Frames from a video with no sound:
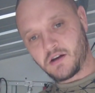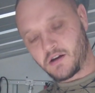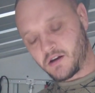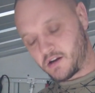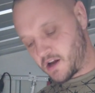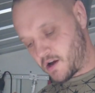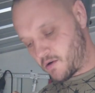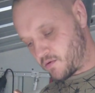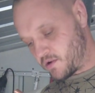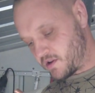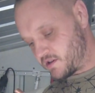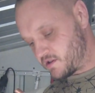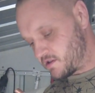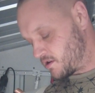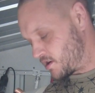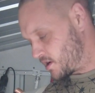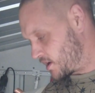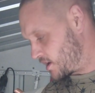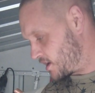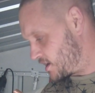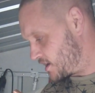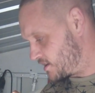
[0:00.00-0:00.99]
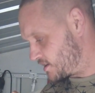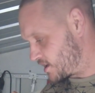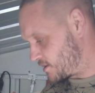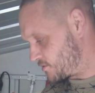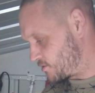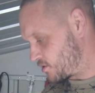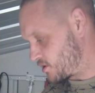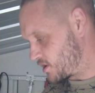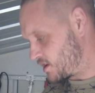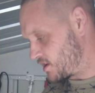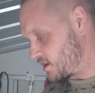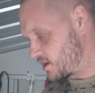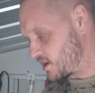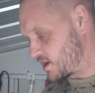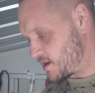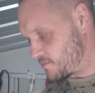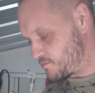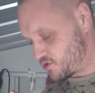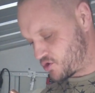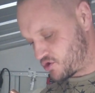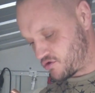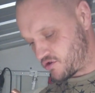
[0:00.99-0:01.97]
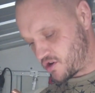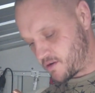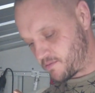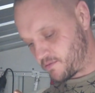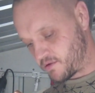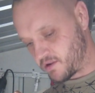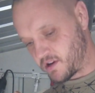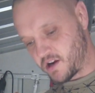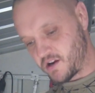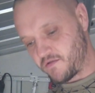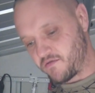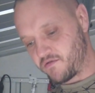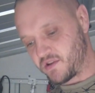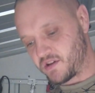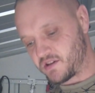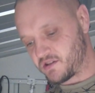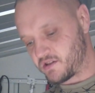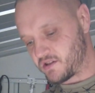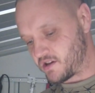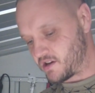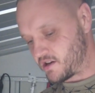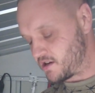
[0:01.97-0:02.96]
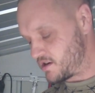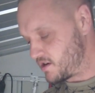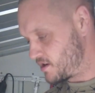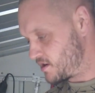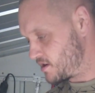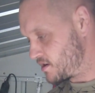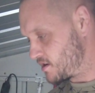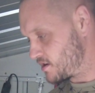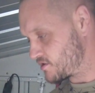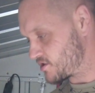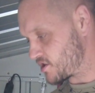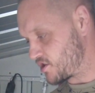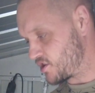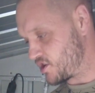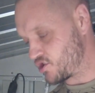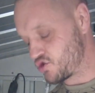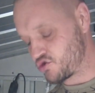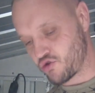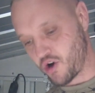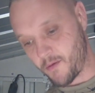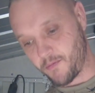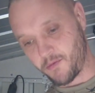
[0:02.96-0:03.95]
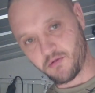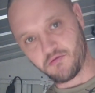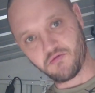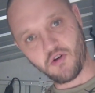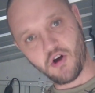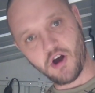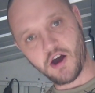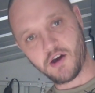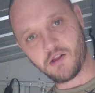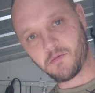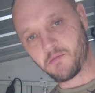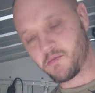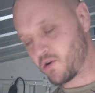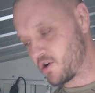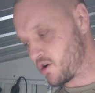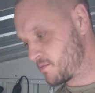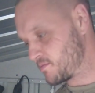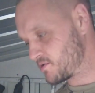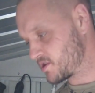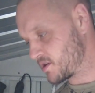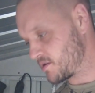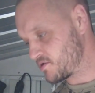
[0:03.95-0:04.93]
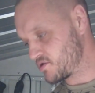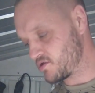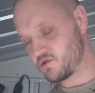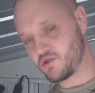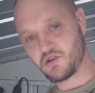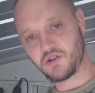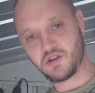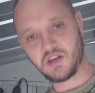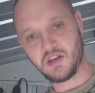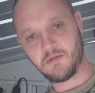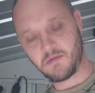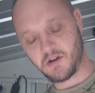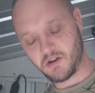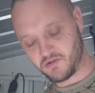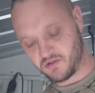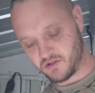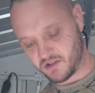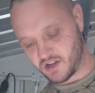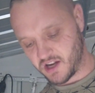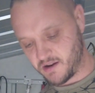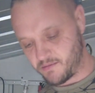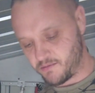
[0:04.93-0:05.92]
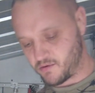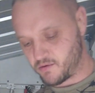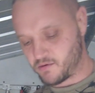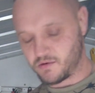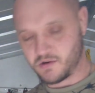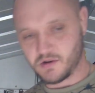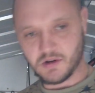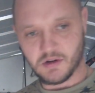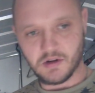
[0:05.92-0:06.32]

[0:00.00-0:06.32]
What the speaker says: I know what he's like. He'll end up knocking the camera tripod over. It's only a tripod right at the bottom, so it's not the most stable.